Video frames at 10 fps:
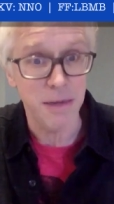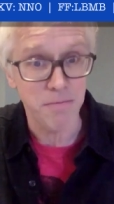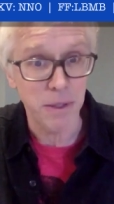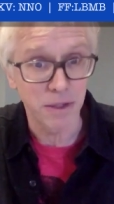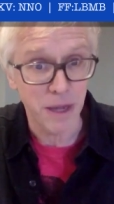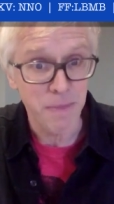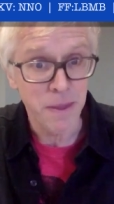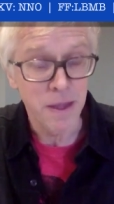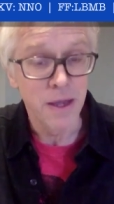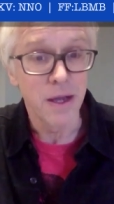heat buildup,
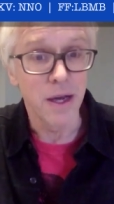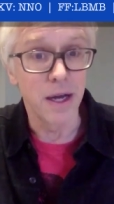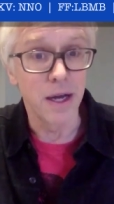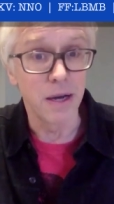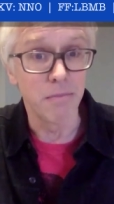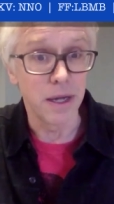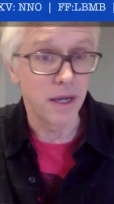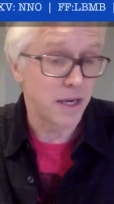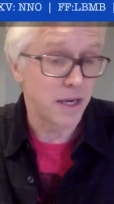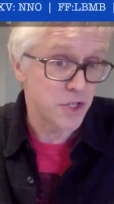um,
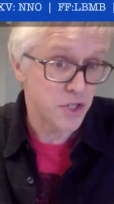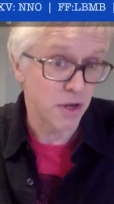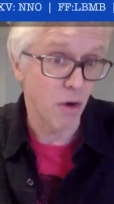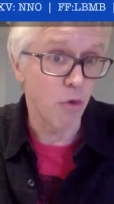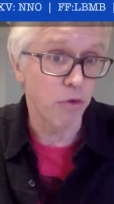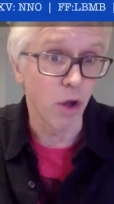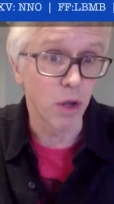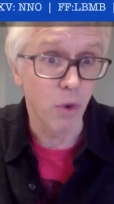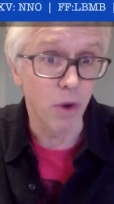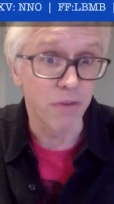and it's just a, overall
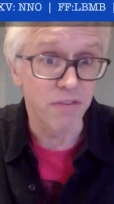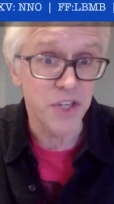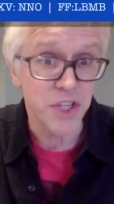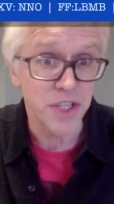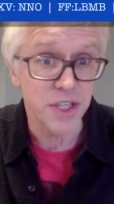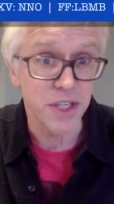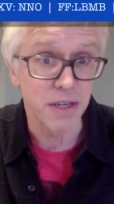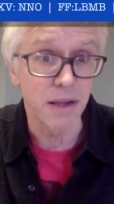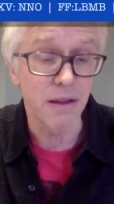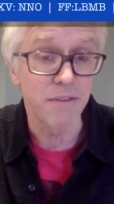a more efficient uh,
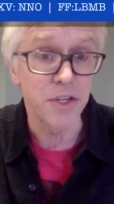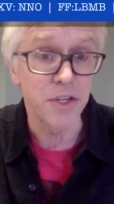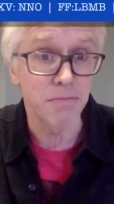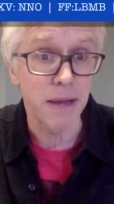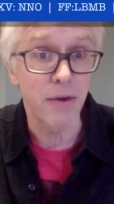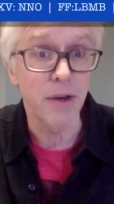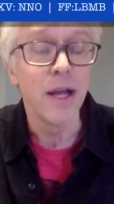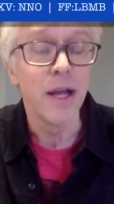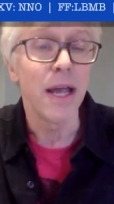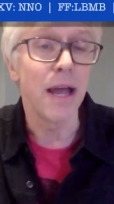efficient battery.
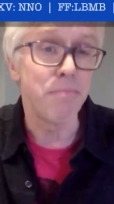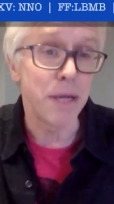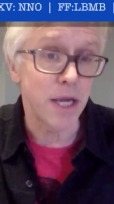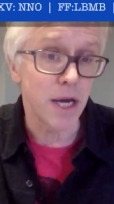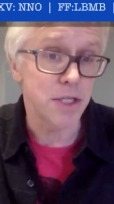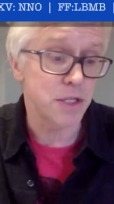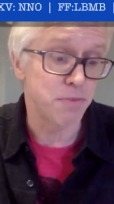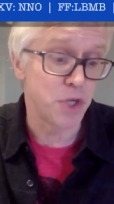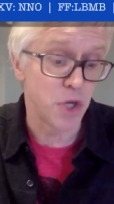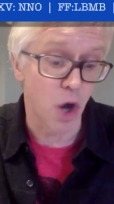And because it's
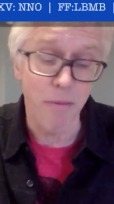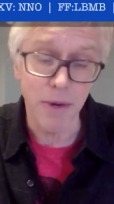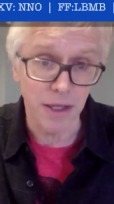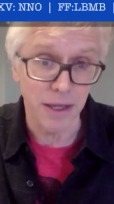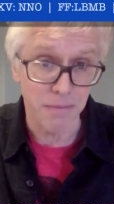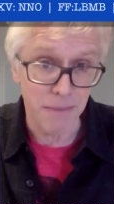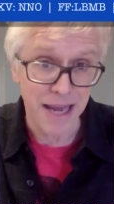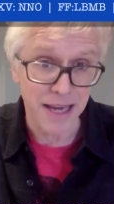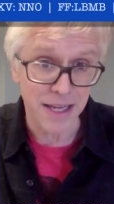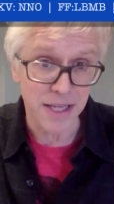dominantly
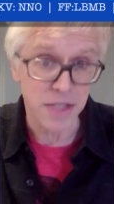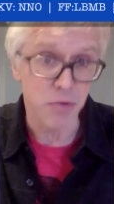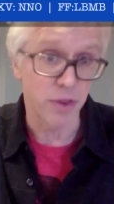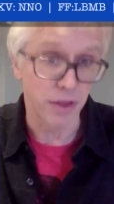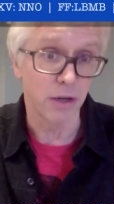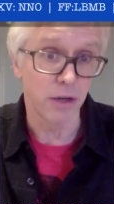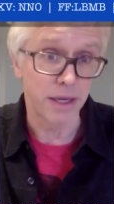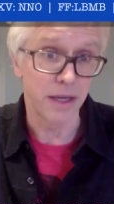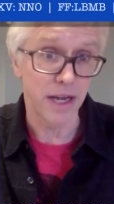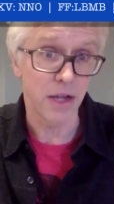manganese with a little bit
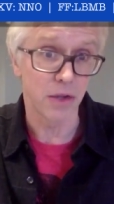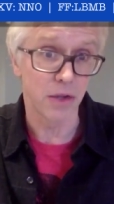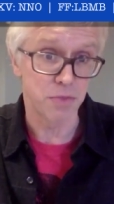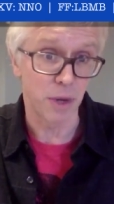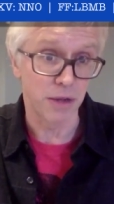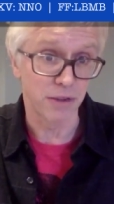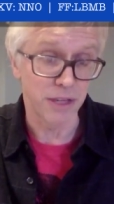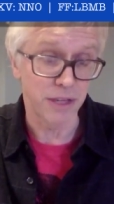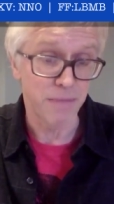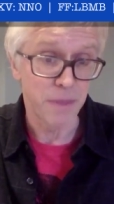of nickel sprinkled
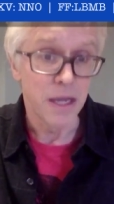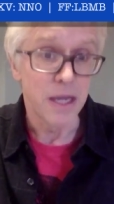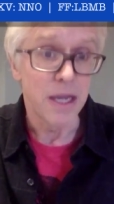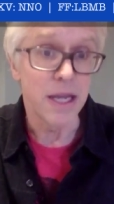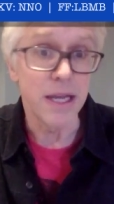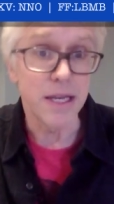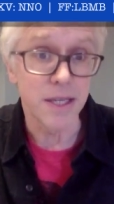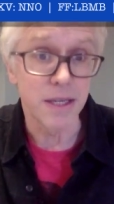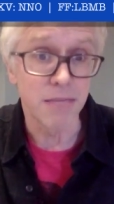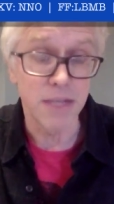in, it
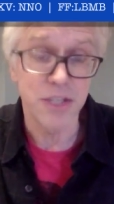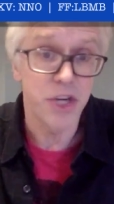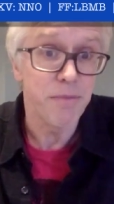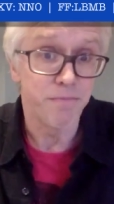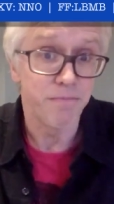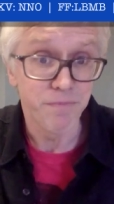um, it's cheap,